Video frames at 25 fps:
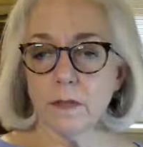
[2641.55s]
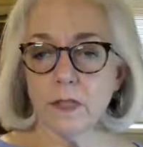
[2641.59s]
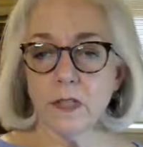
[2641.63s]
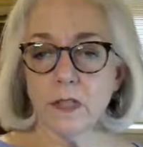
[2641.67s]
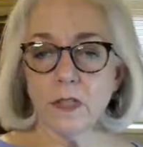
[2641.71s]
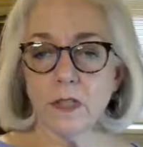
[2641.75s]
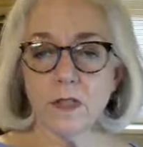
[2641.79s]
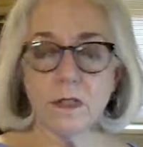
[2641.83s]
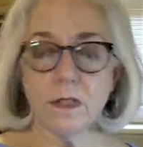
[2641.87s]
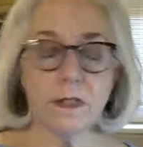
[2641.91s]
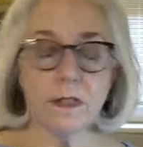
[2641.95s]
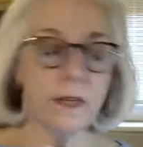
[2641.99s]

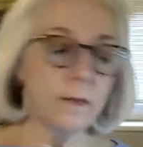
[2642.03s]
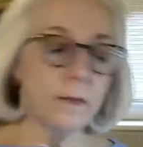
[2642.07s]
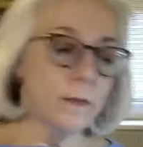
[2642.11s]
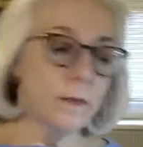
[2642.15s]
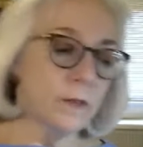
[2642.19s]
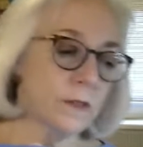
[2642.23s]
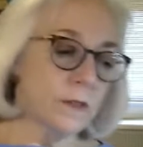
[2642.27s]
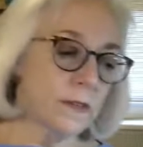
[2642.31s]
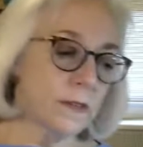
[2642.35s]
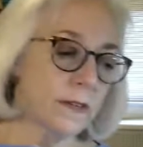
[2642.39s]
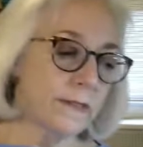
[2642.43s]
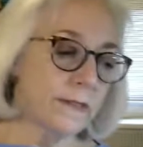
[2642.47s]
She named
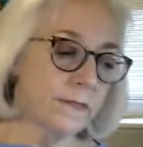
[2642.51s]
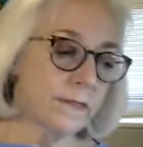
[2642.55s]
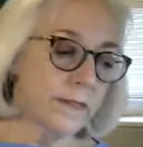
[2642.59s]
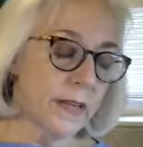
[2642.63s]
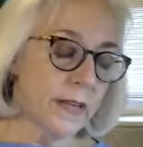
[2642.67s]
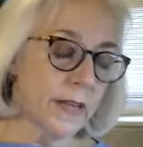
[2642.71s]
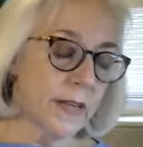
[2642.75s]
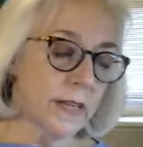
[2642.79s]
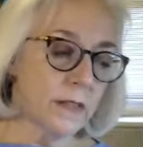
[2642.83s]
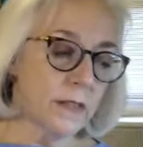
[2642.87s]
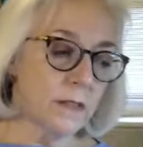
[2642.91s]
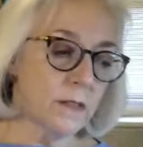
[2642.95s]
herself
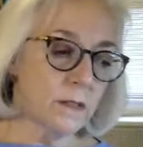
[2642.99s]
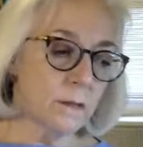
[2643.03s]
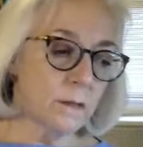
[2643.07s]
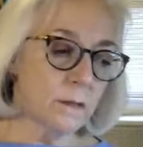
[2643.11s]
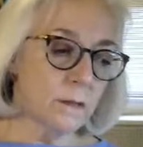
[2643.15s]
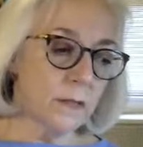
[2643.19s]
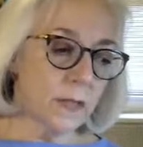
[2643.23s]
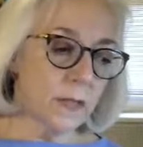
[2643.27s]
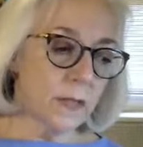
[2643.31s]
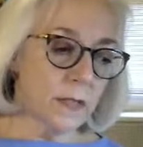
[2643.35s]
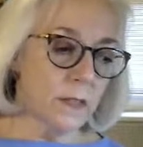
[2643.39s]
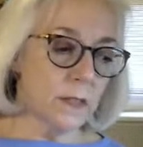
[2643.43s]
as
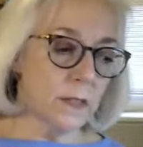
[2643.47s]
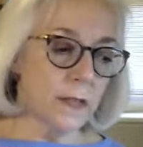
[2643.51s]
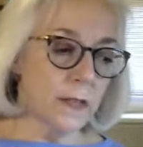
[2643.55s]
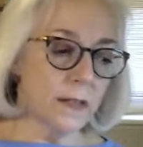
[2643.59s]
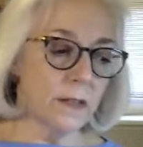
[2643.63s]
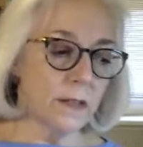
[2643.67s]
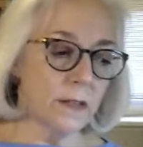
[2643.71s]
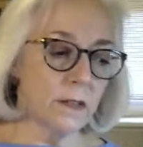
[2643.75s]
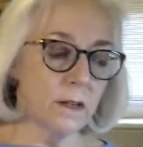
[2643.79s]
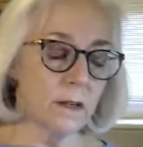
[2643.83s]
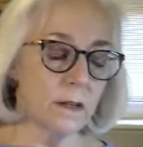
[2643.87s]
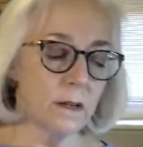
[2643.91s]

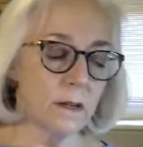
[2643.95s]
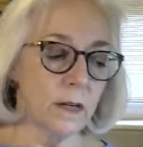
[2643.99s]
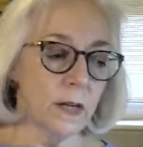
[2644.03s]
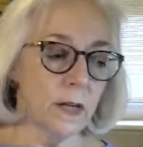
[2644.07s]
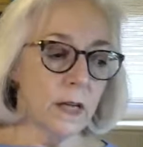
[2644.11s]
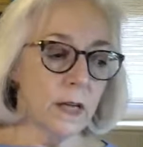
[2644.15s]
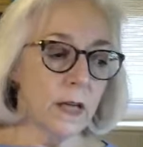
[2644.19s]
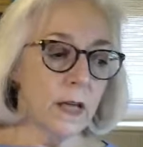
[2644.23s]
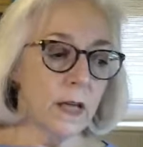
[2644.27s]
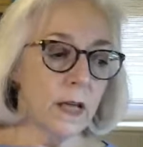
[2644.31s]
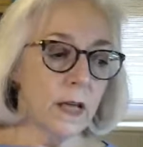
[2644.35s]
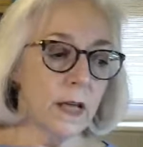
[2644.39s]
executor,
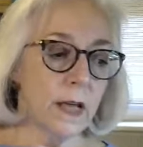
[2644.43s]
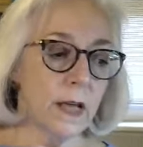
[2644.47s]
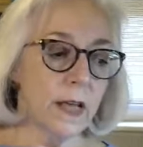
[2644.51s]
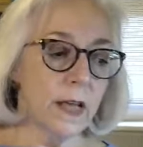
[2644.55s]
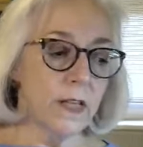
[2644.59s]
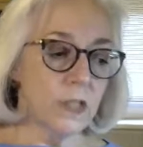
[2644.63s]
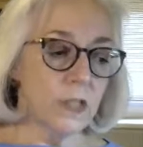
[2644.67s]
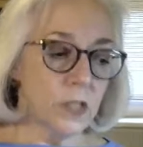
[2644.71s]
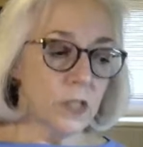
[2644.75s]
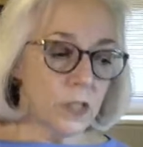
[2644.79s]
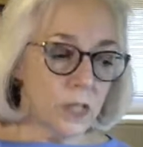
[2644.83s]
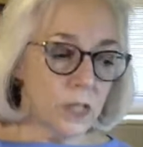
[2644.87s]

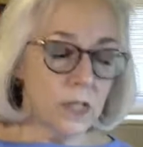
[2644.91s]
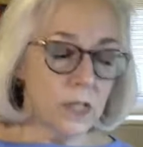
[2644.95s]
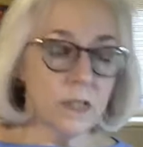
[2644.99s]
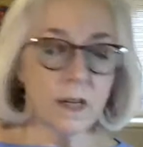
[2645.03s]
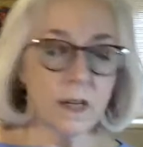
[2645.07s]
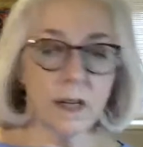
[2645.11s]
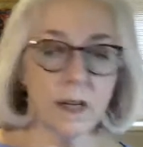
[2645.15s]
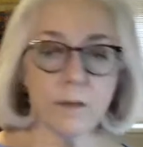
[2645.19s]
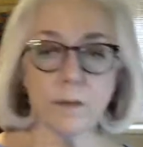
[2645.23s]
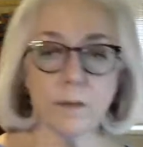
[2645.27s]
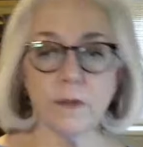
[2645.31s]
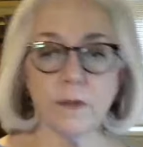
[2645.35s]
and she
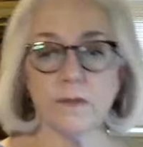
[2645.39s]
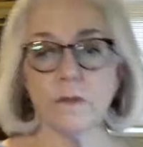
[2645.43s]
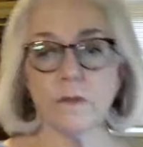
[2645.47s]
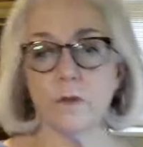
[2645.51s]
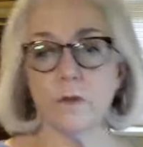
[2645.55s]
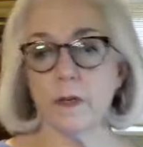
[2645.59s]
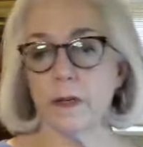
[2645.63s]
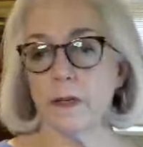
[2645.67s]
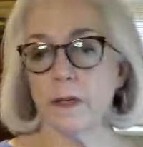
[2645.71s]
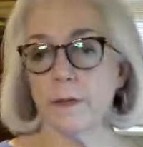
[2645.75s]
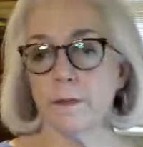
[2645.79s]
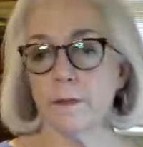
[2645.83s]
died
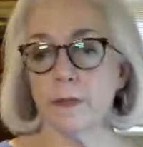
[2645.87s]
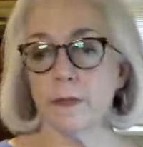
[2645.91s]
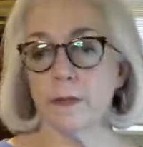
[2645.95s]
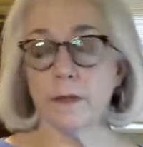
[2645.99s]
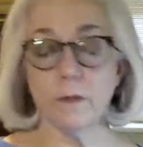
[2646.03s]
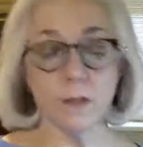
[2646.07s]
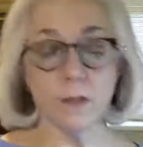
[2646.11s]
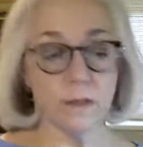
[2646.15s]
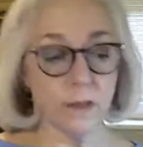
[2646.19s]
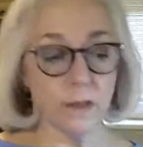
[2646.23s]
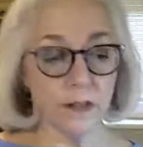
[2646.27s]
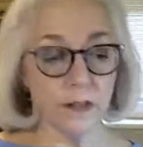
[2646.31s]
before him. It
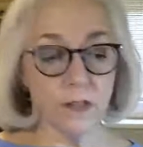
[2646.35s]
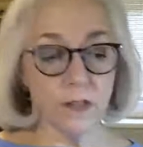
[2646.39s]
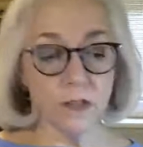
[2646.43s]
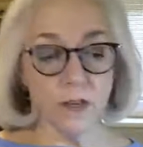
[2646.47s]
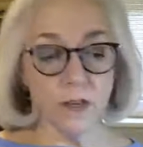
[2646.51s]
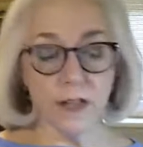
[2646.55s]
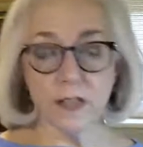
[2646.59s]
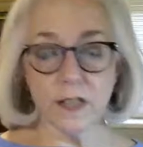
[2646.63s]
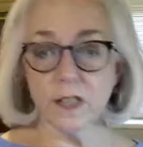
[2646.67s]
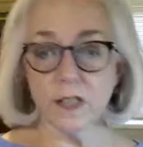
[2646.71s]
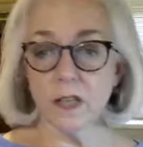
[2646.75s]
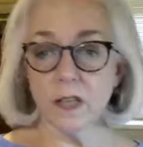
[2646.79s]
was very
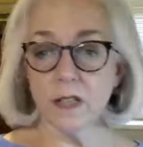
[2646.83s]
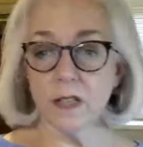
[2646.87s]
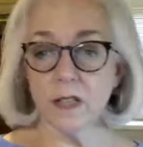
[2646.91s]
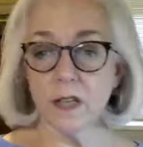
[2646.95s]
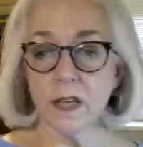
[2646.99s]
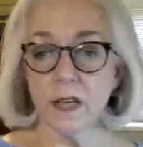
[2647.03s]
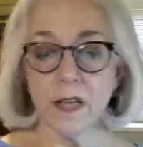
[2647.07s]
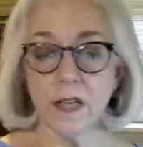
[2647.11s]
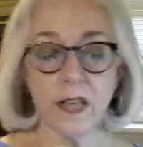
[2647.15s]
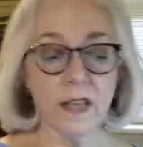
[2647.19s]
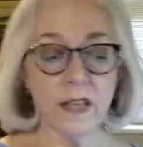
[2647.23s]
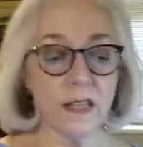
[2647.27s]
tragic,
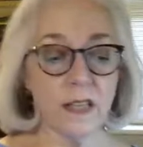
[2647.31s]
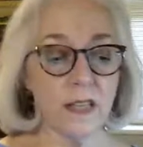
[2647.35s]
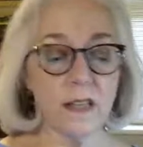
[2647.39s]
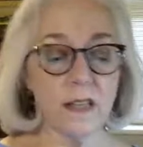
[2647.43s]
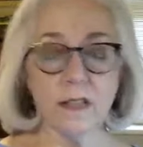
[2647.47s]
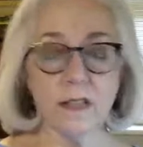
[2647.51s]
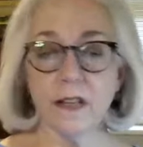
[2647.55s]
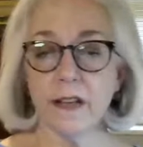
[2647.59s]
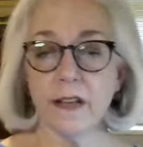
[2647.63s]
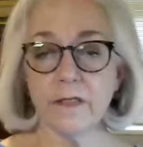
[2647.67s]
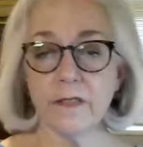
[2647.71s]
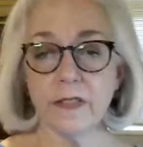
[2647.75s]
and he
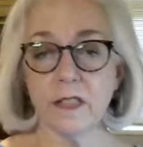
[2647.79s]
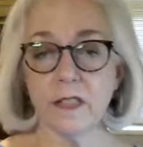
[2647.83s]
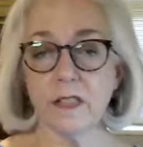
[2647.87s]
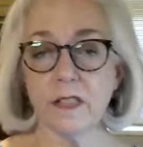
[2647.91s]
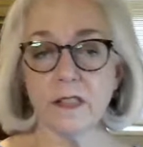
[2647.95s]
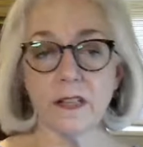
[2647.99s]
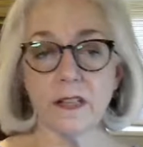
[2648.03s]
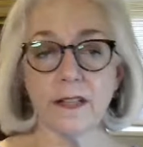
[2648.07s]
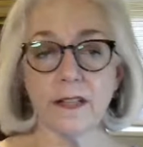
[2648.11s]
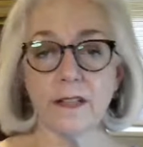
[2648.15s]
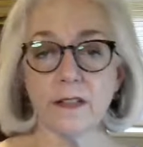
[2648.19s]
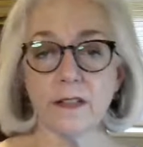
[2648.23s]
didn't have an
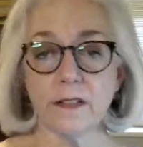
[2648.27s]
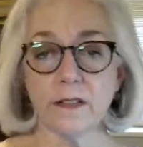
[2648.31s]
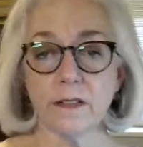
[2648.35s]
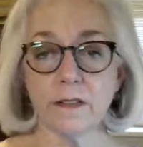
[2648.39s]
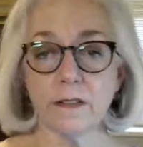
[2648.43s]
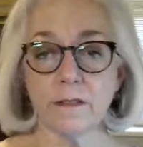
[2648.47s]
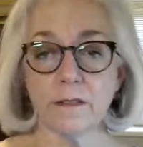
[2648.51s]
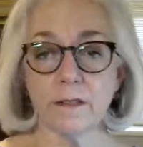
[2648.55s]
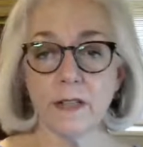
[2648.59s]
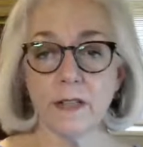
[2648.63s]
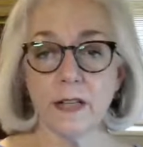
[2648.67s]
executor.